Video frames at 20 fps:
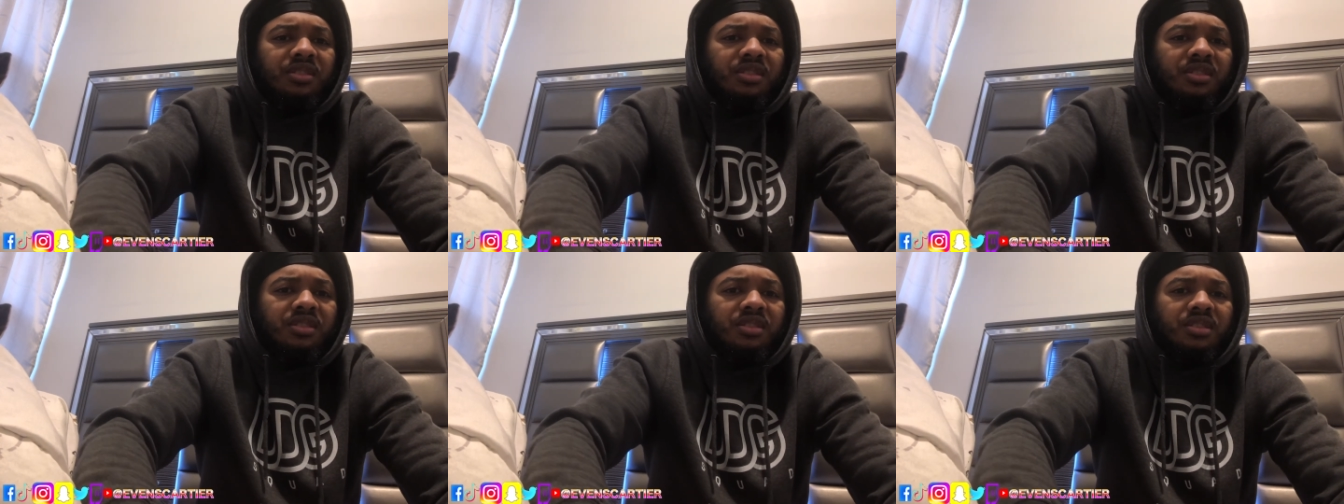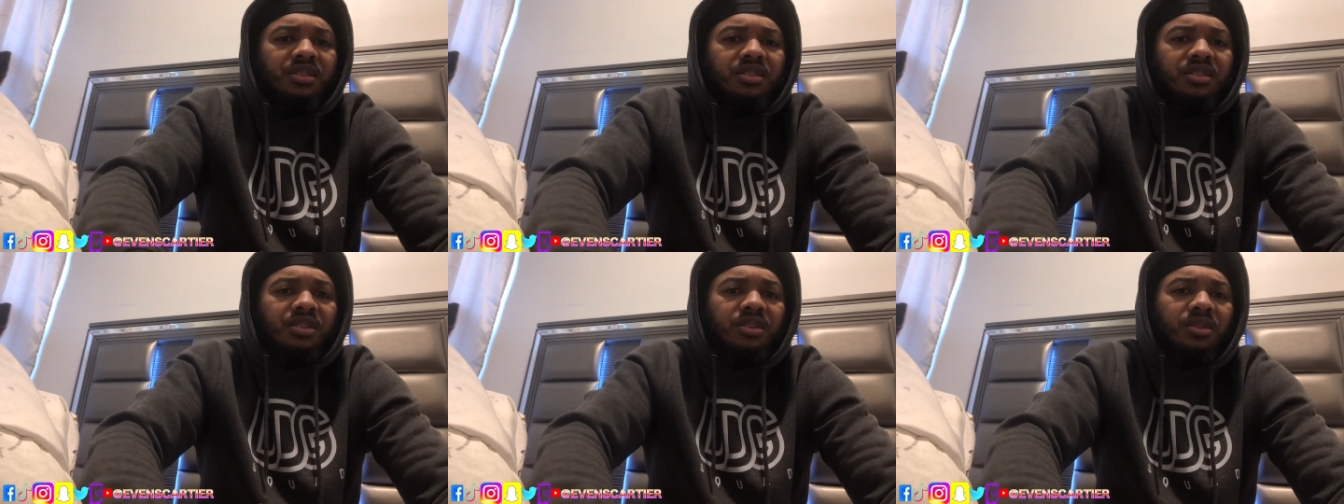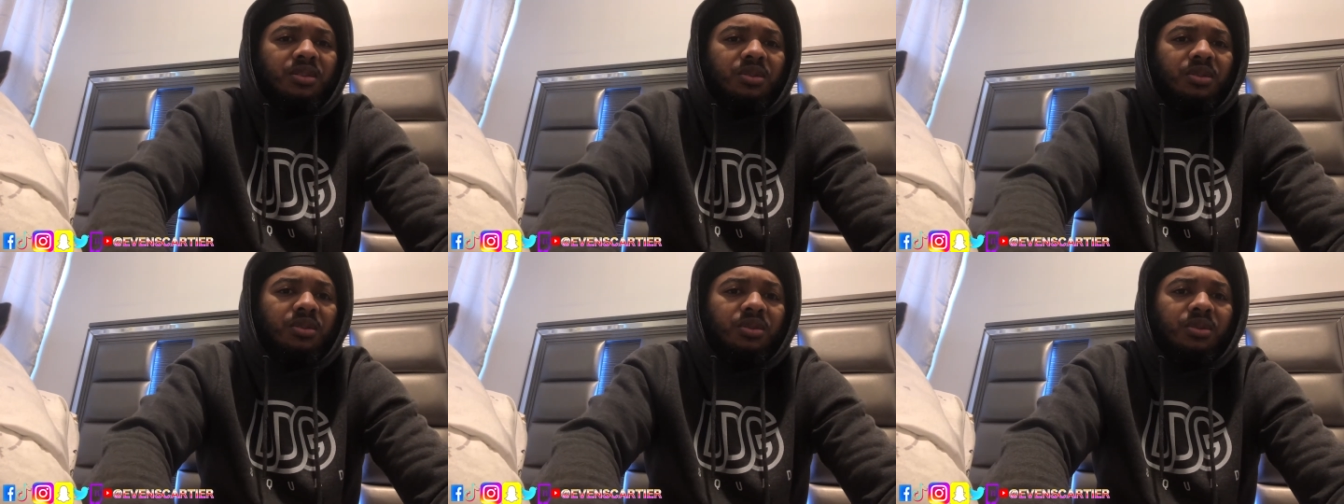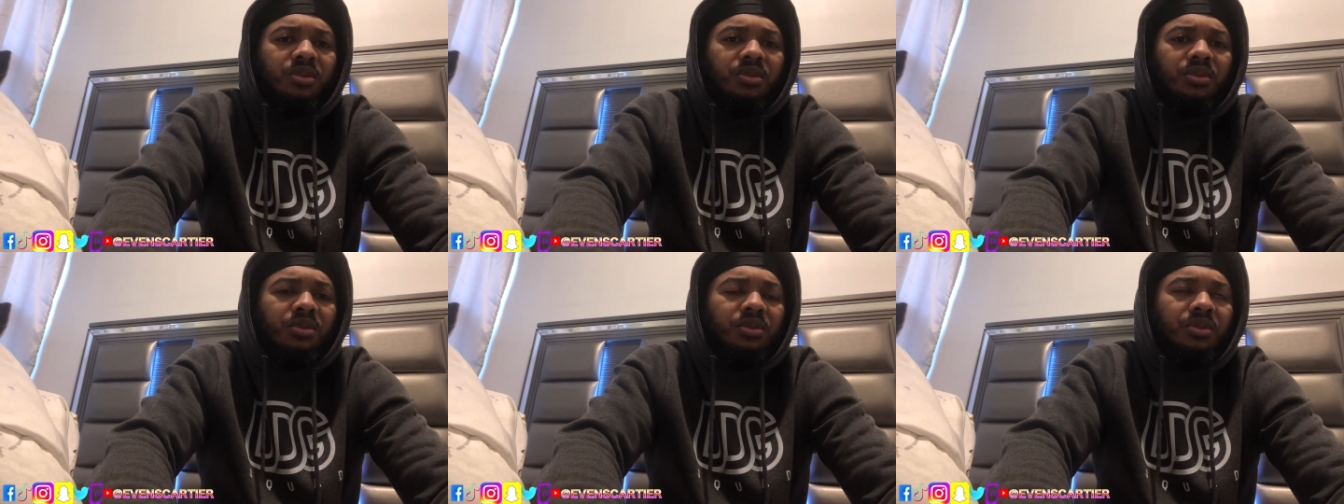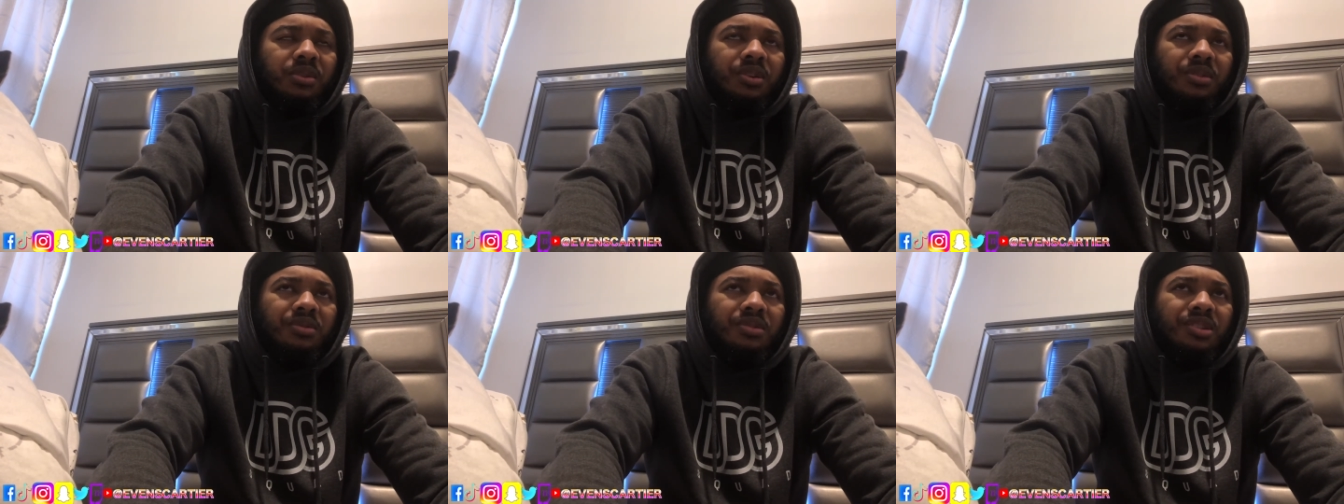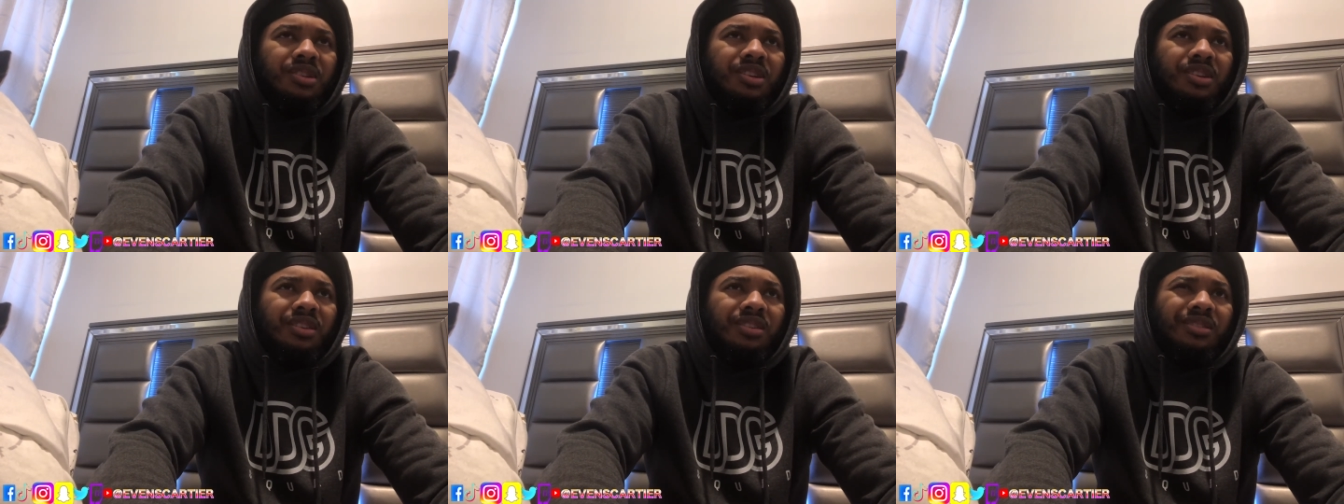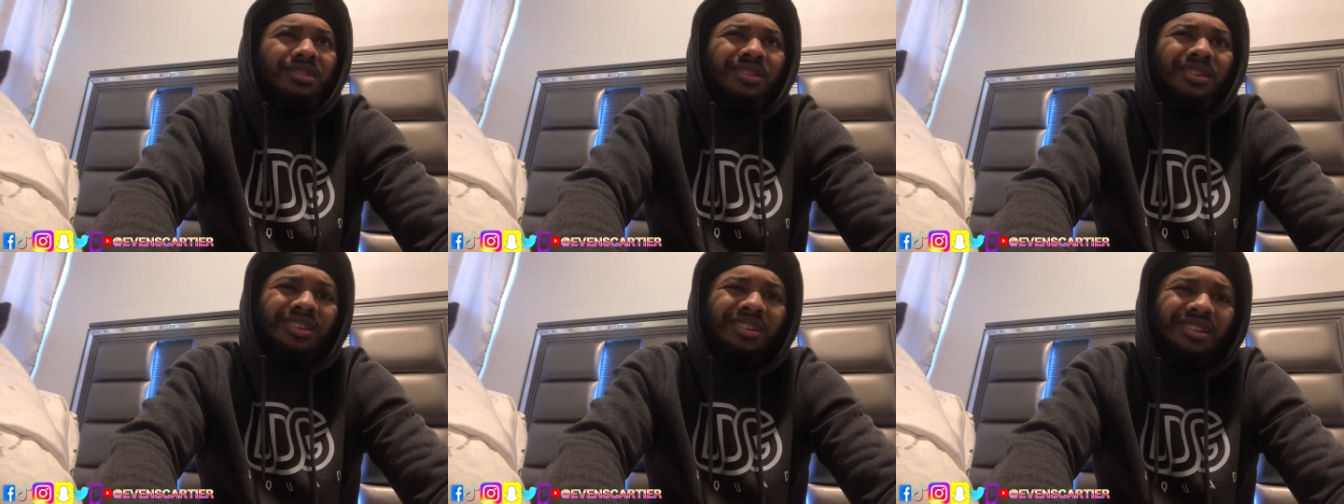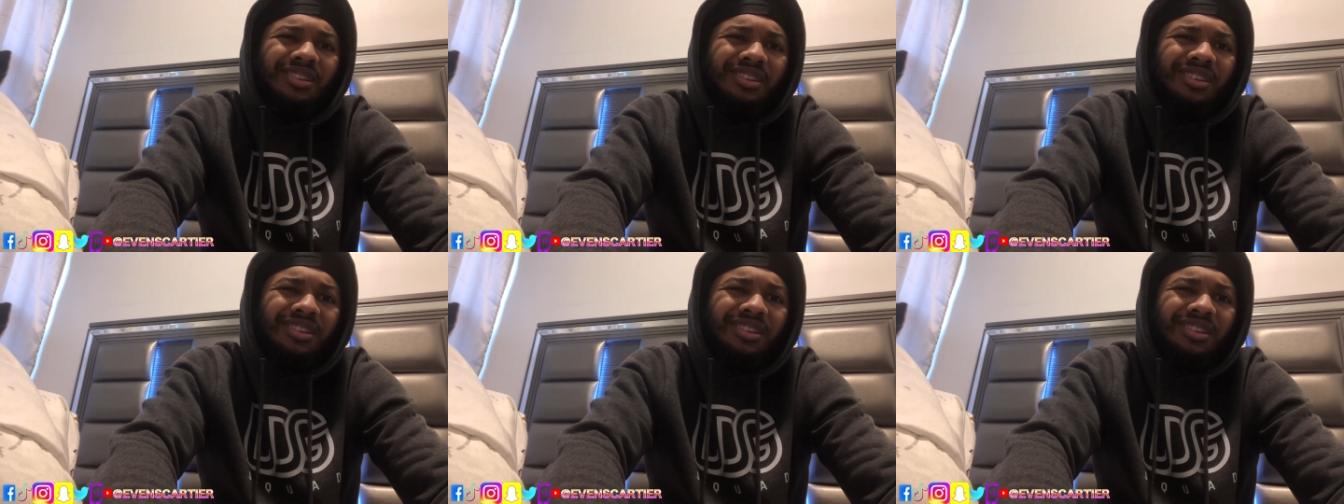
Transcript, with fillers: So I was like, huh?